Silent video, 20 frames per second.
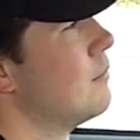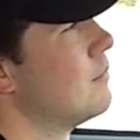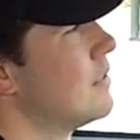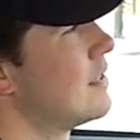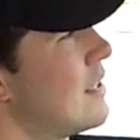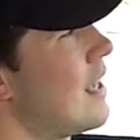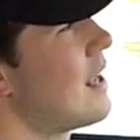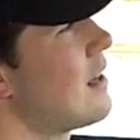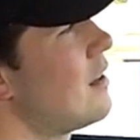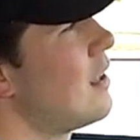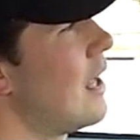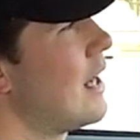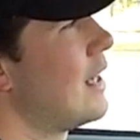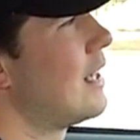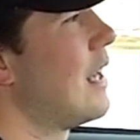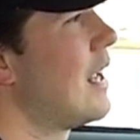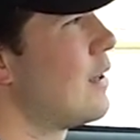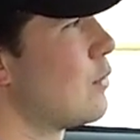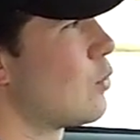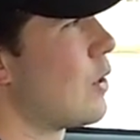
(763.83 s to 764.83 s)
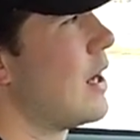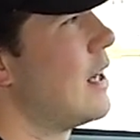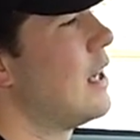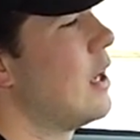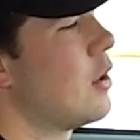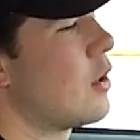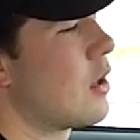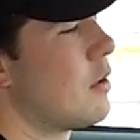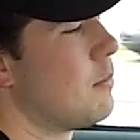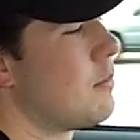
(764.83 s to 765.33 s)
satellite and
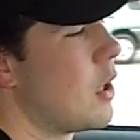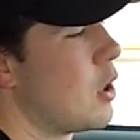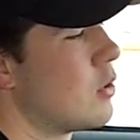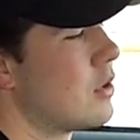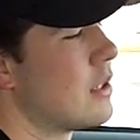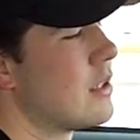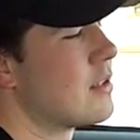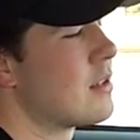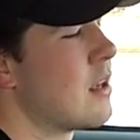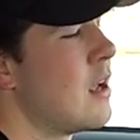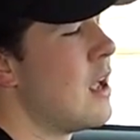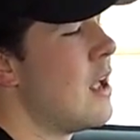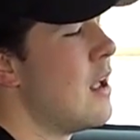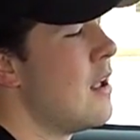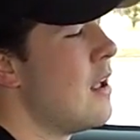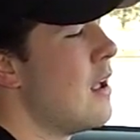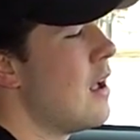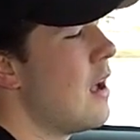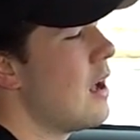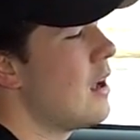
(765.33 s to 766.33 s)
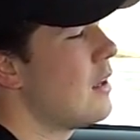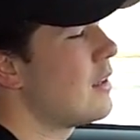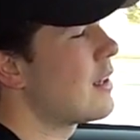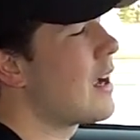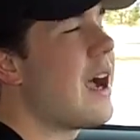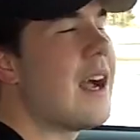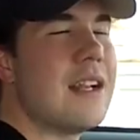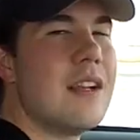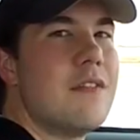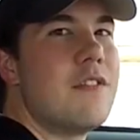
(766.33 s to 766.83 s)
radio components
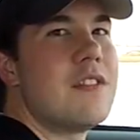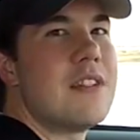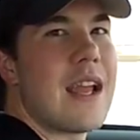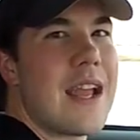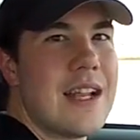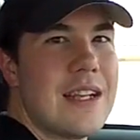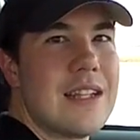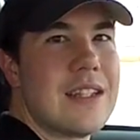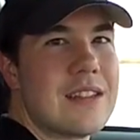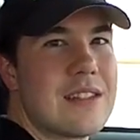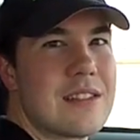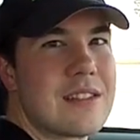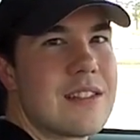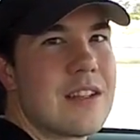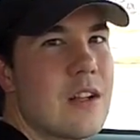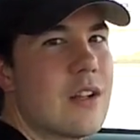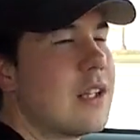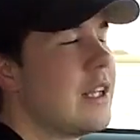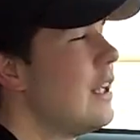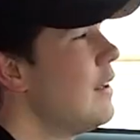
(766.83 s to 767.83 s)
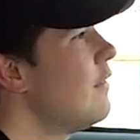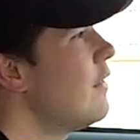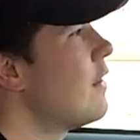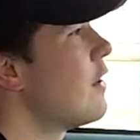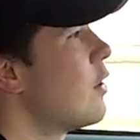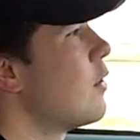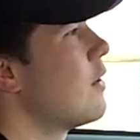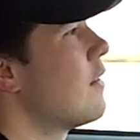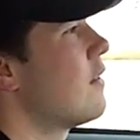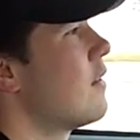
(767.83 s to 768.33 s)
kind of dated still, even
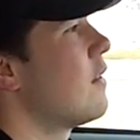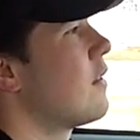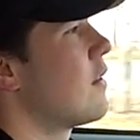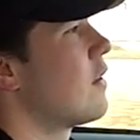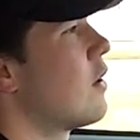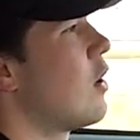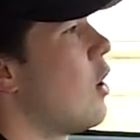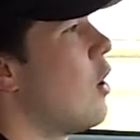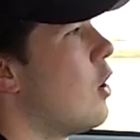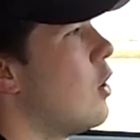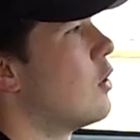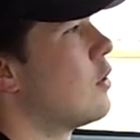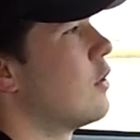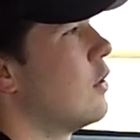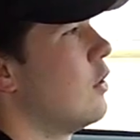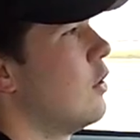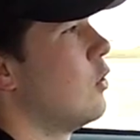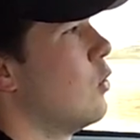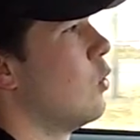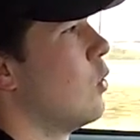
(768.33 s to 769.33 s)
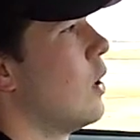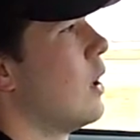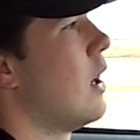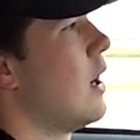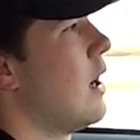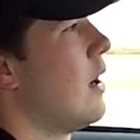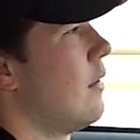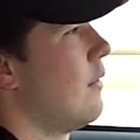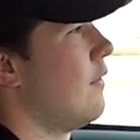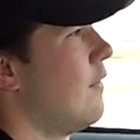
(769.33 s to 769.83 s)
though this is an all-new
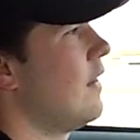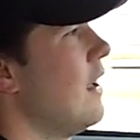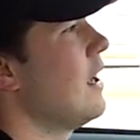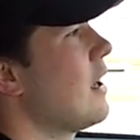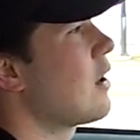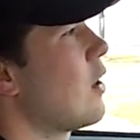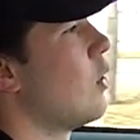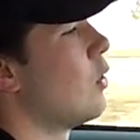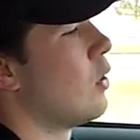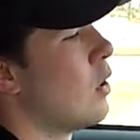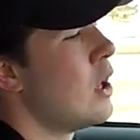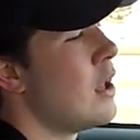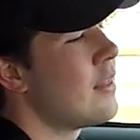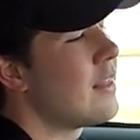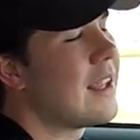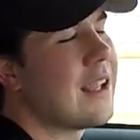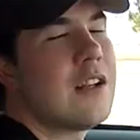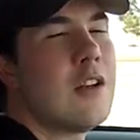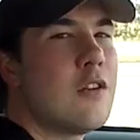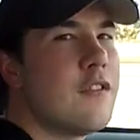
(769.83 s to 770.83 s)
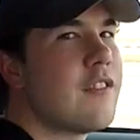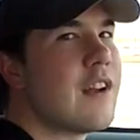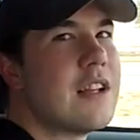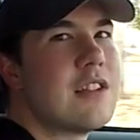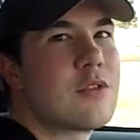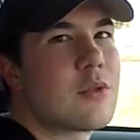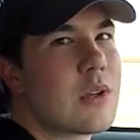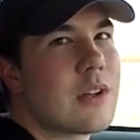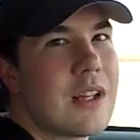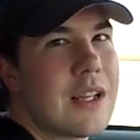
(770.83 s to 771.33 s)
vehicle. The
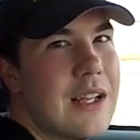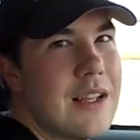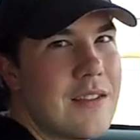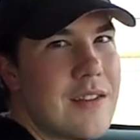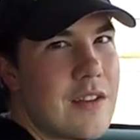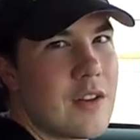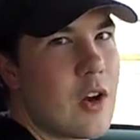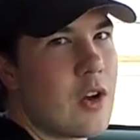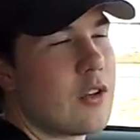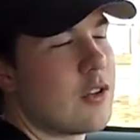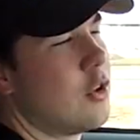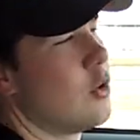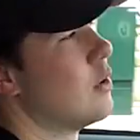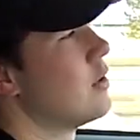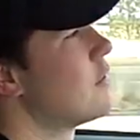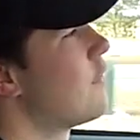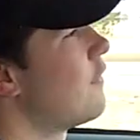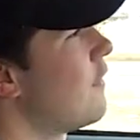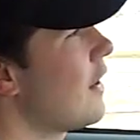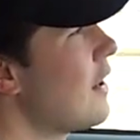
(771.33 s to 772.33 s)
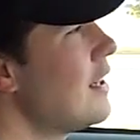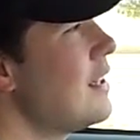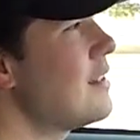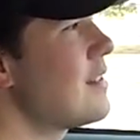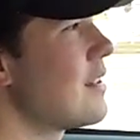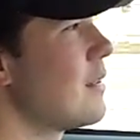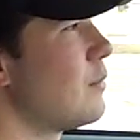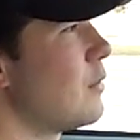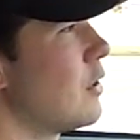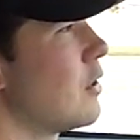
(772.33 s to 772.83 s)
interface really isn't all new. It's very
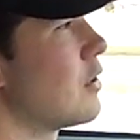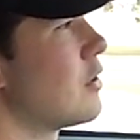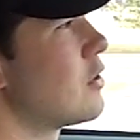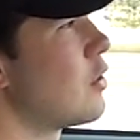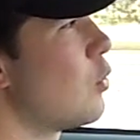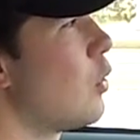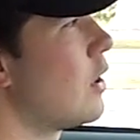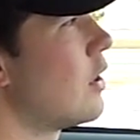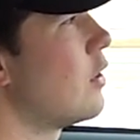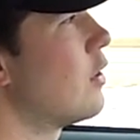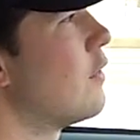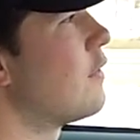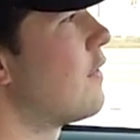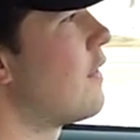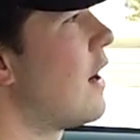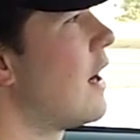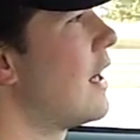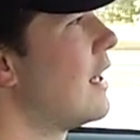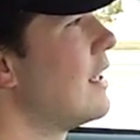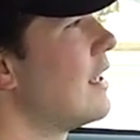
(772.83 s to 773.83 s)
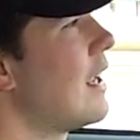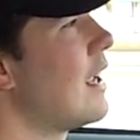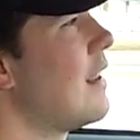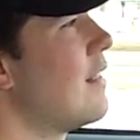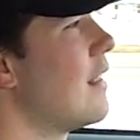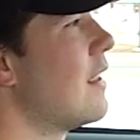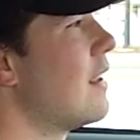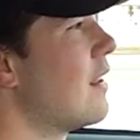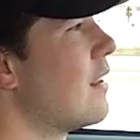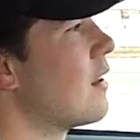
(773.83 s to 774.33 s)
similar to what you'll find
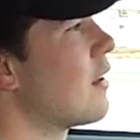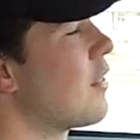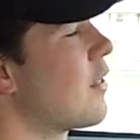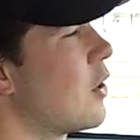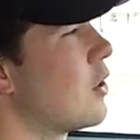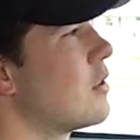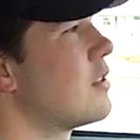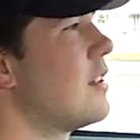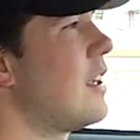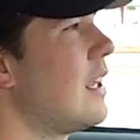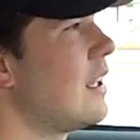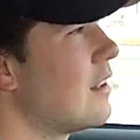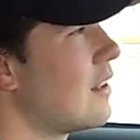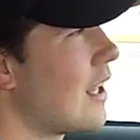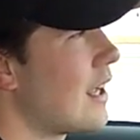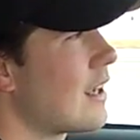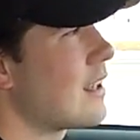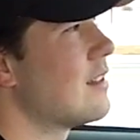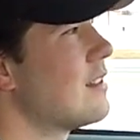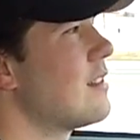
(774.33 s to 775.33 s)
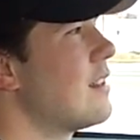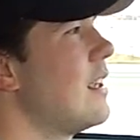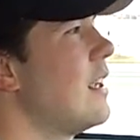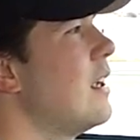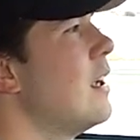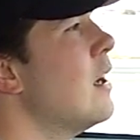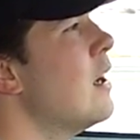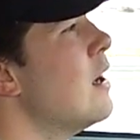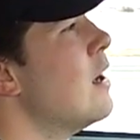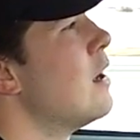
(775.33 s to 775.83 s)
in the 13
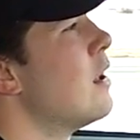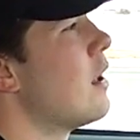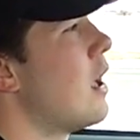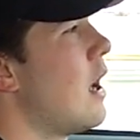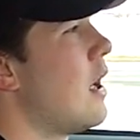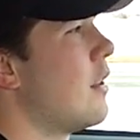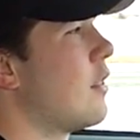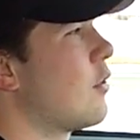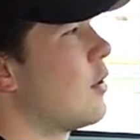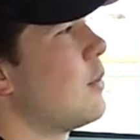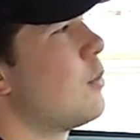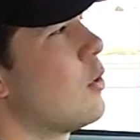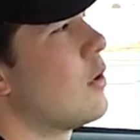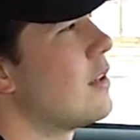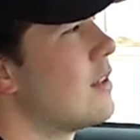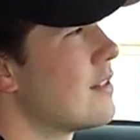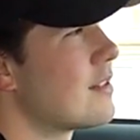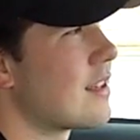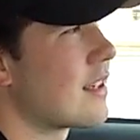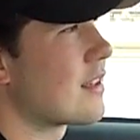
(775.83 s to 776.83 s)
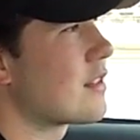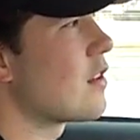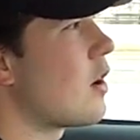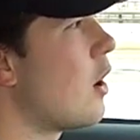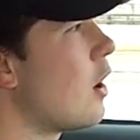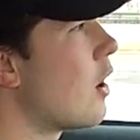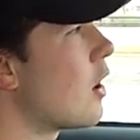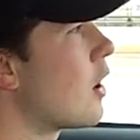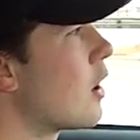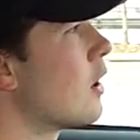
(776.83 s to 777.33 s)
Legacy
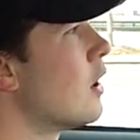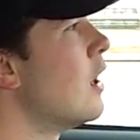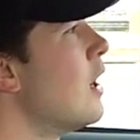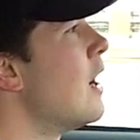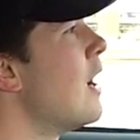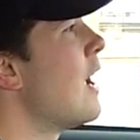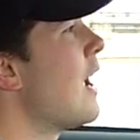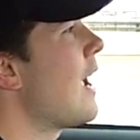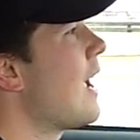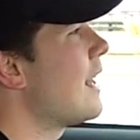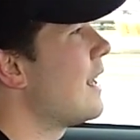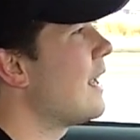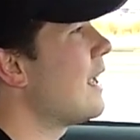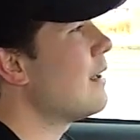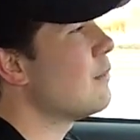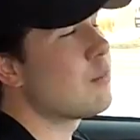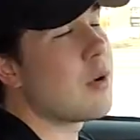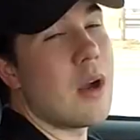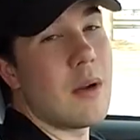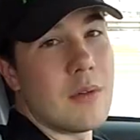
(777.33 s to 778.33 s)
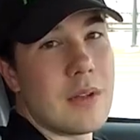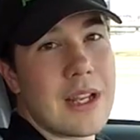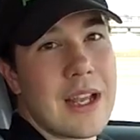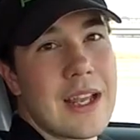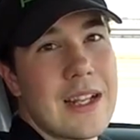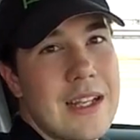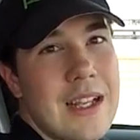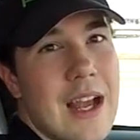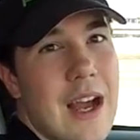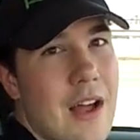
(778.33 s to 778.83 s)
3.6R and in probably
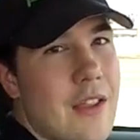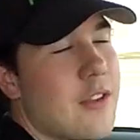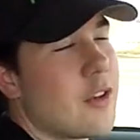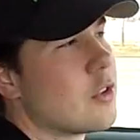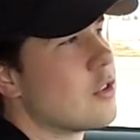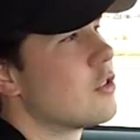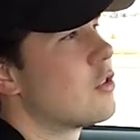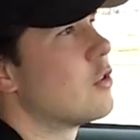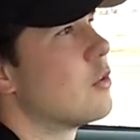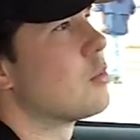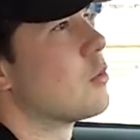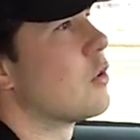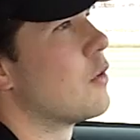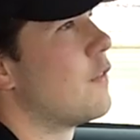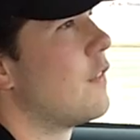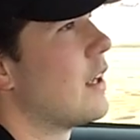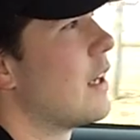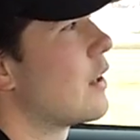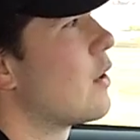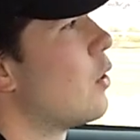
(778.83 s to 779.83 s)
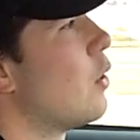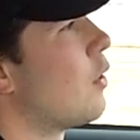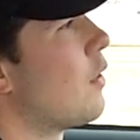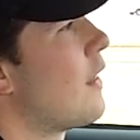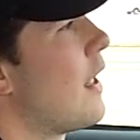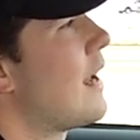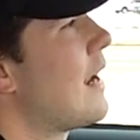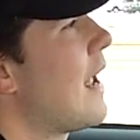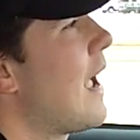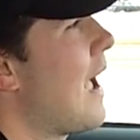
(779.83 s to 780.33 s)
any other Subaru vehicle
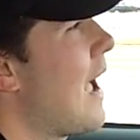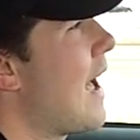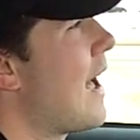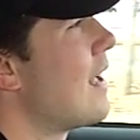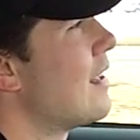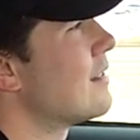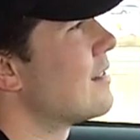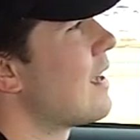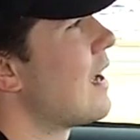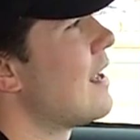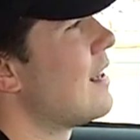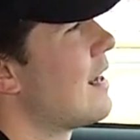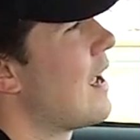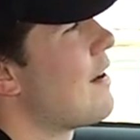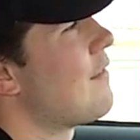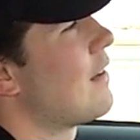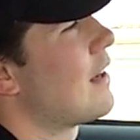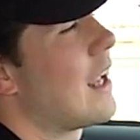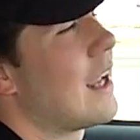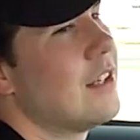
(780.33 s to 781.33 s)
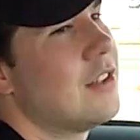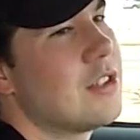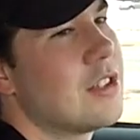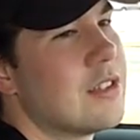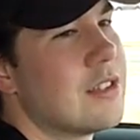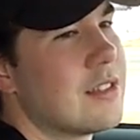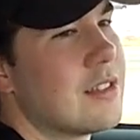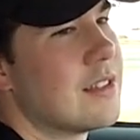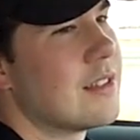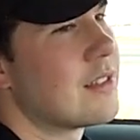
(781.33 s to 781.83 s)
that has a
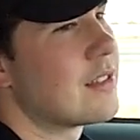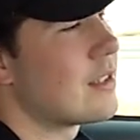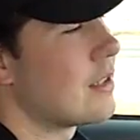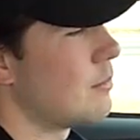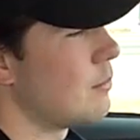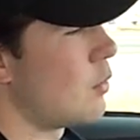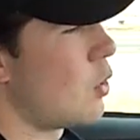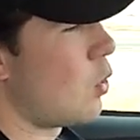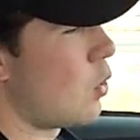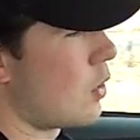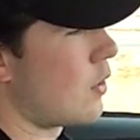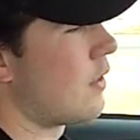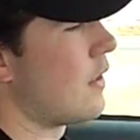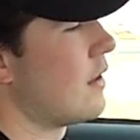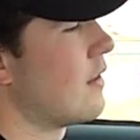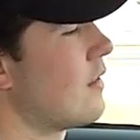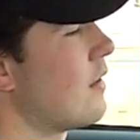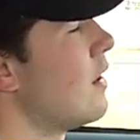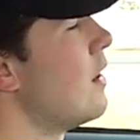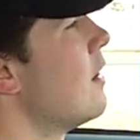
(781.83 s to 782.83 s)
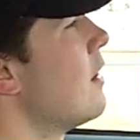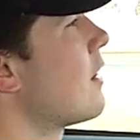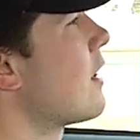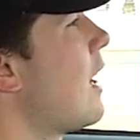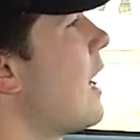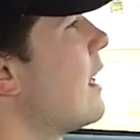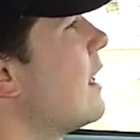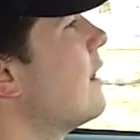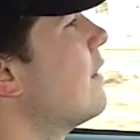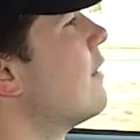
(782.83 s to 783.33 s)
navigation system or this
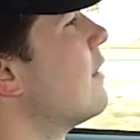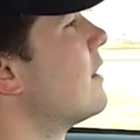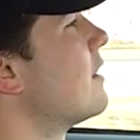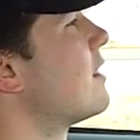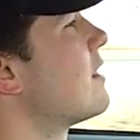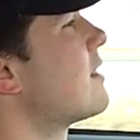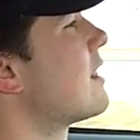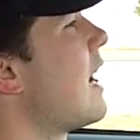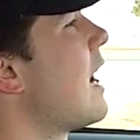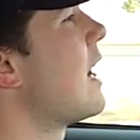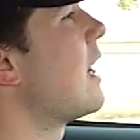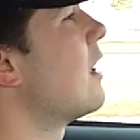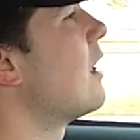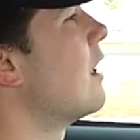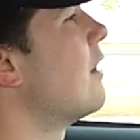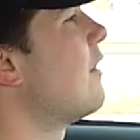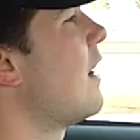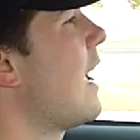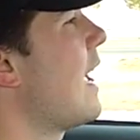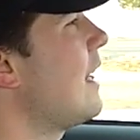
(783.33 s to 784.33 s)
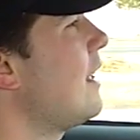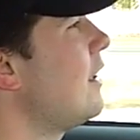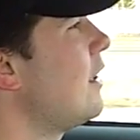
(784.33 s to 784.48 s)
kind of style of head